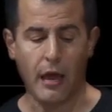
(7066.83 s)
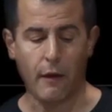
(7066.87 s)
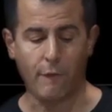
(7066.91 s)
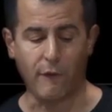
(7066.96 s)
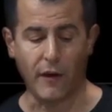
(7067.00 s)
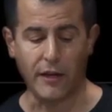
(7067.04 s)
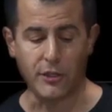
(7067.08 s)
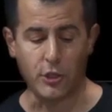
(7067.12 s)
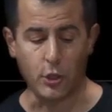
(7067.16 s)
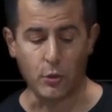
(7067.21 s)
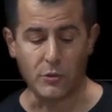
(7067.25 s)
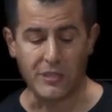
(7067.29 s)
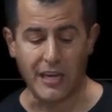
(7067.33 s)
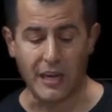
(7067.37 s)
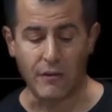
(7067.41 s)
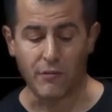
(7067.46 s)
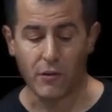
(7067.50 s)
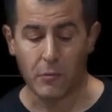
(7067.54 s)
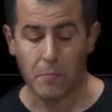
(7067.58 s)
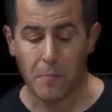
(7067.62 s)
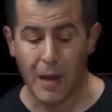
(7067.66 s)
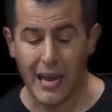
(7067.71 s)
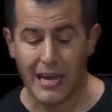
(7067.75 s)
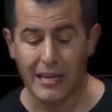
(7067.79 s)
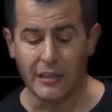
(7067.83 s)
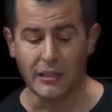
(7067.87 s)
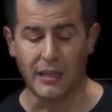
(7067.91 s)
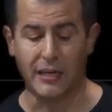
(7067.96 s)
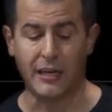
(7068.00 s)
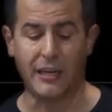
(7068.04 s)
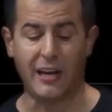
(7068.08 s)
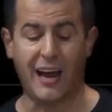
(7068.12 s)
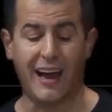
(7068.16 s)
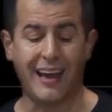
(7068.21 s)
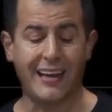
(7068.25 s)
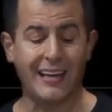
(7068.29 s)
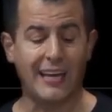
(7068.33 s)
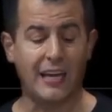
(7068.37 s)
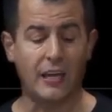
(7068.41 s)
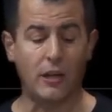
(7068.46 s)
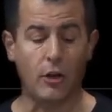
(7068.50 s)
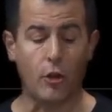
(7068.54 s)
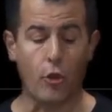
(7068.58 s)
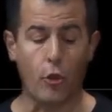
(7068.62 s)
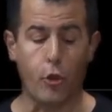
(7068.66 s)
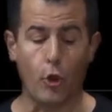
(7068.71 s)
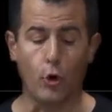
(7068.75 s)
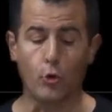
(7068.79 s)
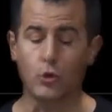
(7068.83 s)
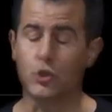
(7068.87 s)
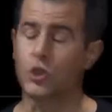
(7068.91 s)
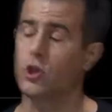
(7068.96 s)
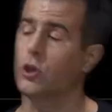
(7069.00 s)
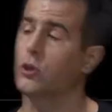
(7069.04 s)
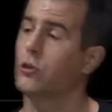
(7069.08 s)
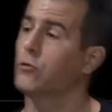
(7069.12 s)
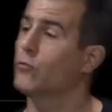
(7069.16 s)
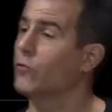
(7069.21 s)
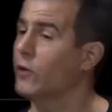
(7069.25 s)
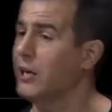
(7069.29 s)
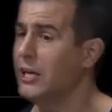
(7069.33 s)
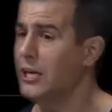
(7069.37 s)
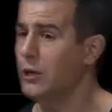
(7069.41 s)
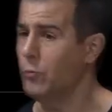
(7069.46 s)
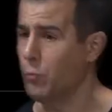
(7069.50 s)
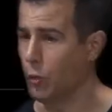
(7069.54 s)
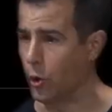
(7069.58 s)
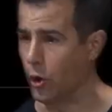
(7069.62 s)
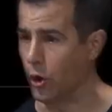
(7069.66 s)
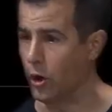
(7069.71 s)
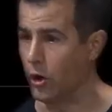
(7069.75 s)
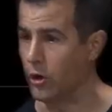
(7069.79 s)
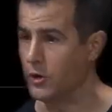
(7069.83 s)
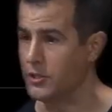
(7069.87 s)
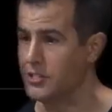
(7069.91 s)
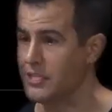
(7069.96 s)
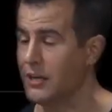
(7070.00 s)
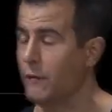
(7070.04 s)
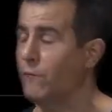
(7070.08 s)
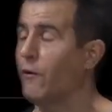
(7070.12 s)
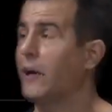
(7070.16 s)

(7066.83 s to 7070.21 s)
If I do David Malan, I get those three words.